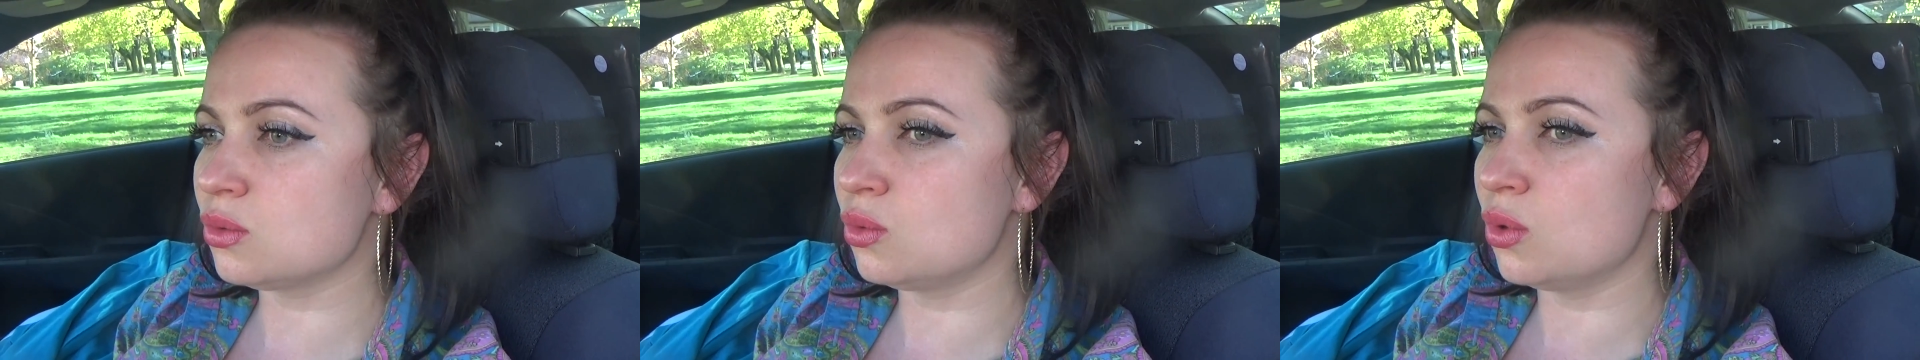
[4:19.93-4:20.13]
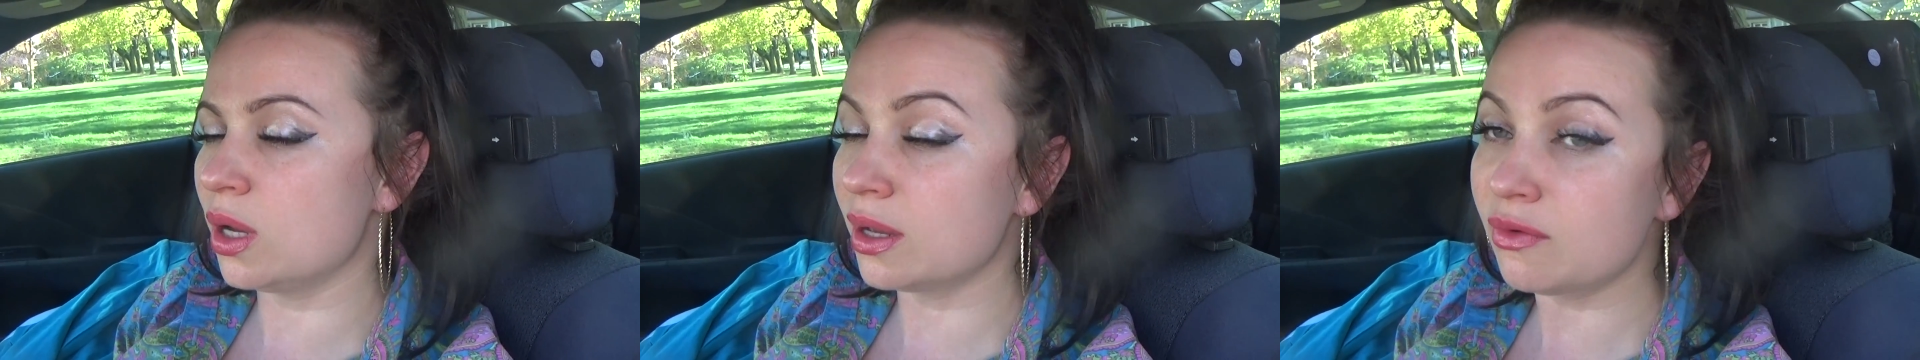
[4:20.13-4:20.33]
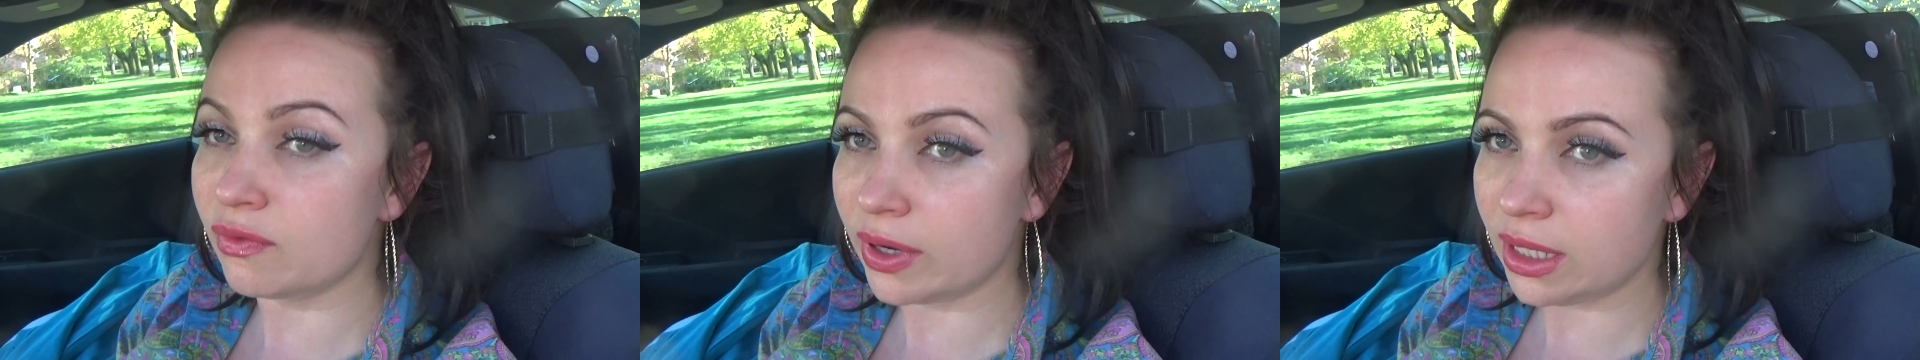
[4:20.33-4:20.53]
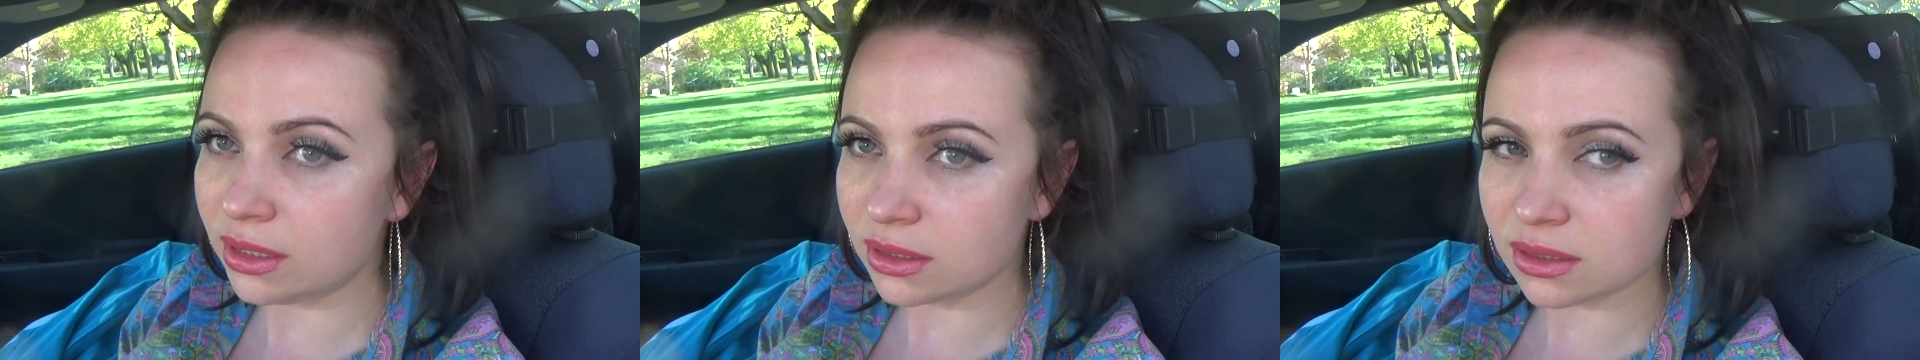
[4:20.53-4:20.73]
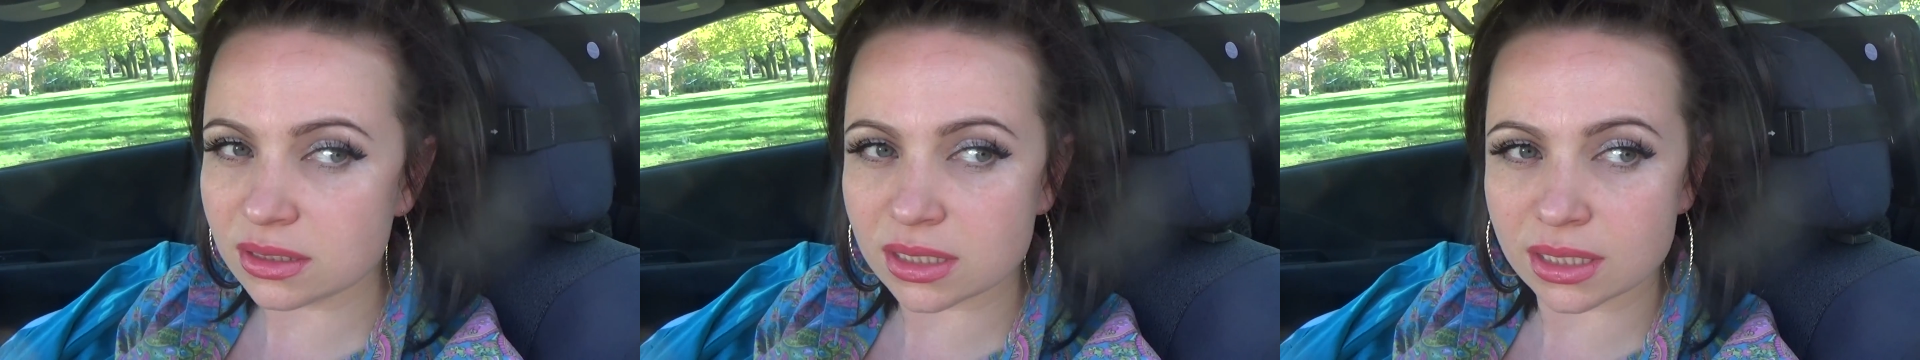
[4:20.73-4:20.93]
or
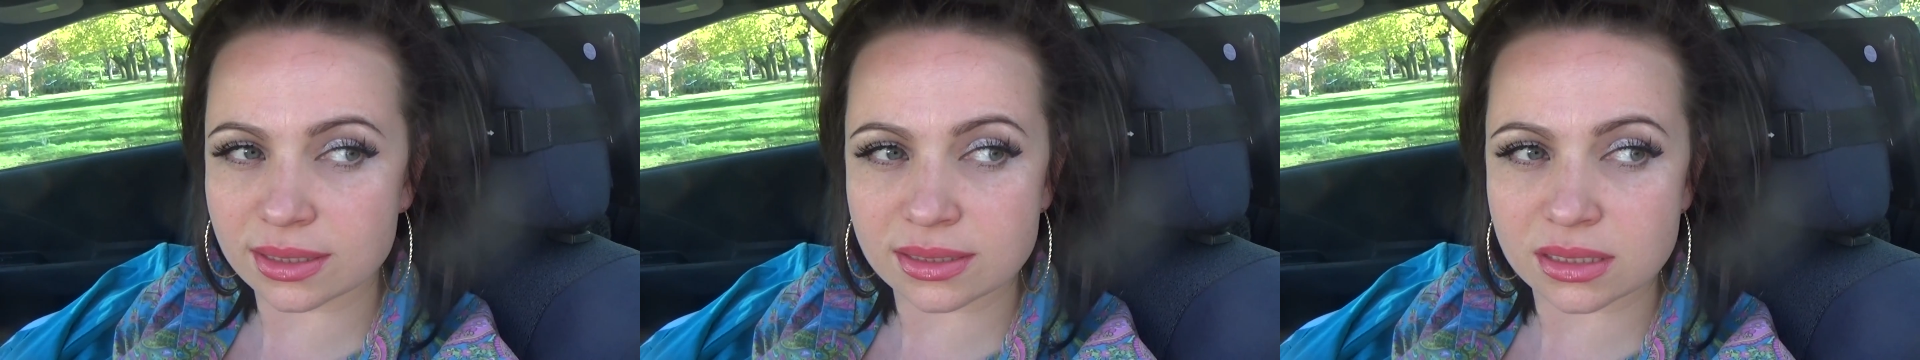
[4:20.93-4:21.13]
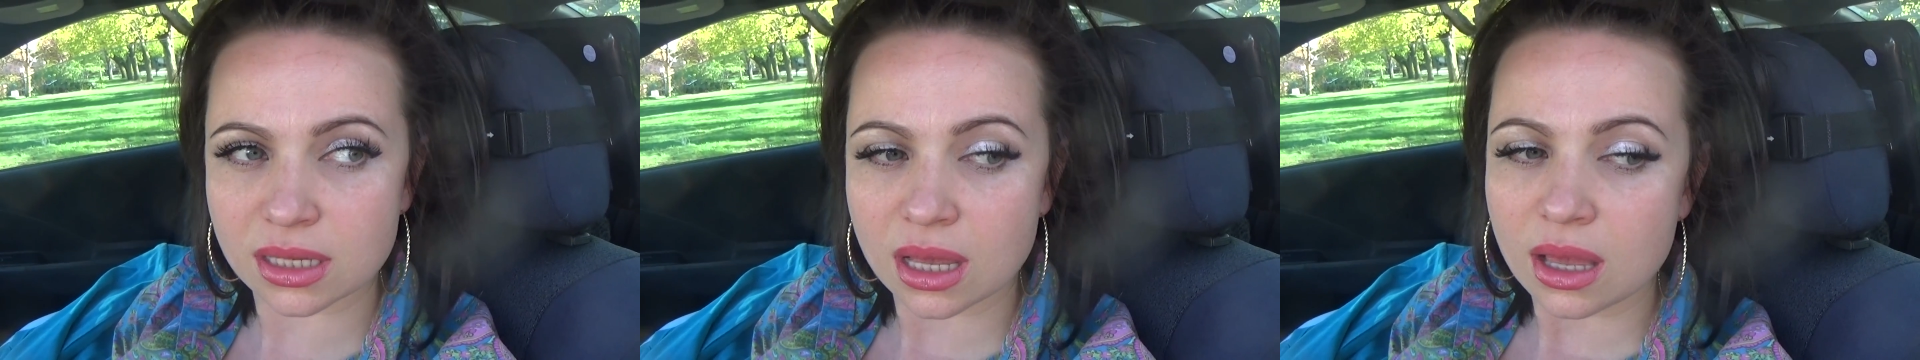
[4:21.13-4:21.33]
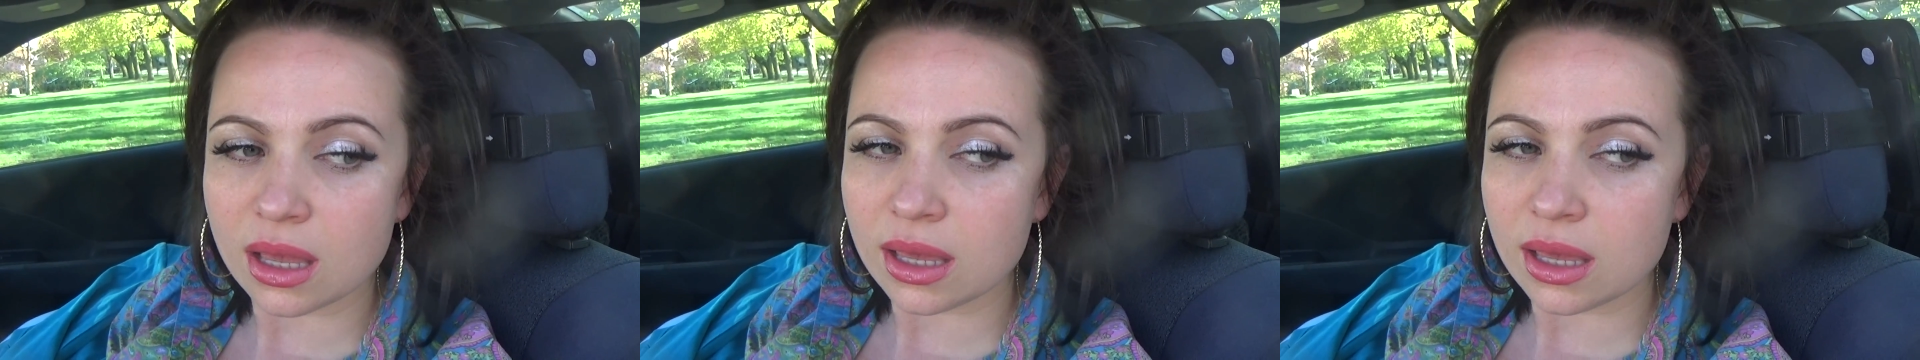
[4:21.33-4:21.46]
acquaintances